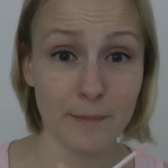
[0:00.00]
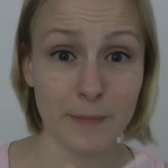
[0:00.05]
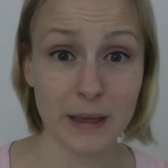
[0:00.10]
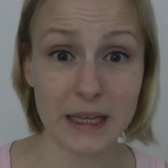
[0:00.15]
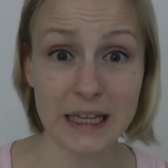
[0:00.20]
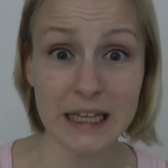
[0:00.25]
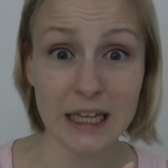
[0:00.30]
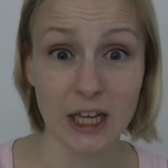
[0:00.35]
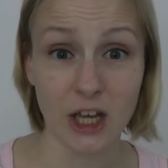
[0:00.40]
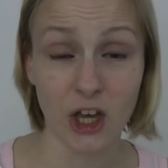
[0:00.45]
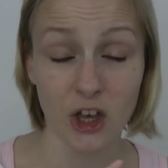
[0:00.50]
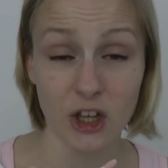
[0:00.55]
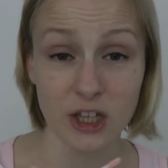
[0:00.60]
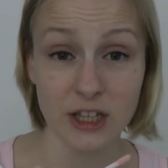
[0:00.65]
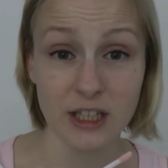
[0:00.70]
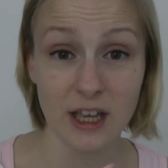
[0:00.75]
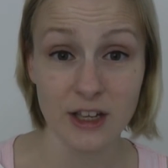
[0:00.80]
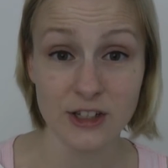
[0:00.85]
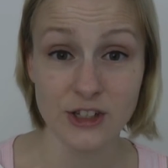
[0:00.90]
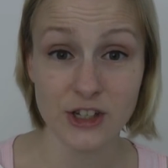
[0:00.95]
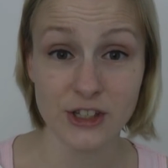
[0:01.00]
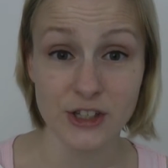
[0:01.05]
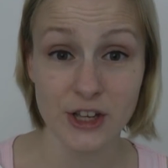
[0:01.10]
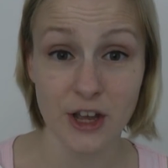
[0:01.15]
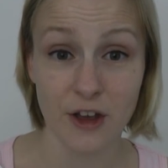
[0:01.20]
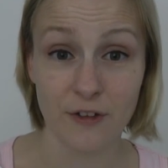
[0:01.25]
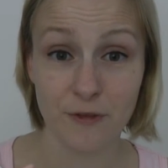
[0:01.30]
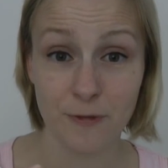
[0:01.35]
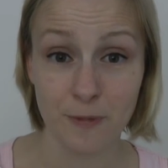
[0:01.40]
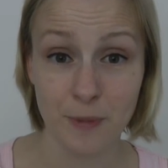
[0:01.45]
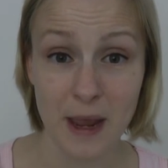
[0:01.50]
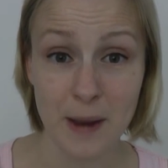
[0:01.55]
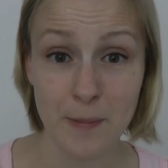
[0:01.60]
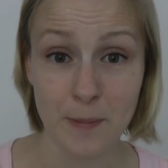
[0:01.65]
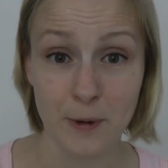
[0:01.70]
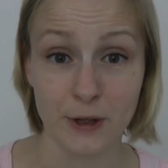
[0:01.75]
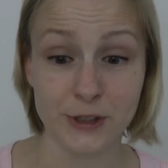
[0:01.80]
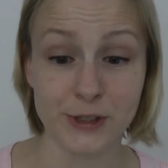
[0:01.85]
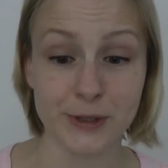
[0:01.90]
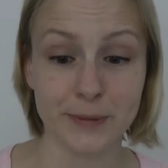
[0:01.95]
ink on the edges of
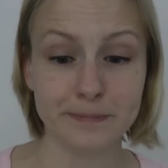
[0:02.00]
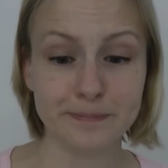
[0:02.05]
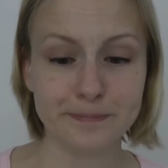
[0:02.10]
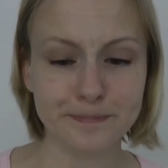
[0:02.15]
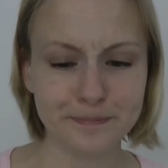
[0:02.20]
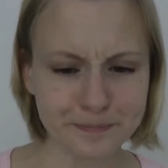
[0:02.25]
papers.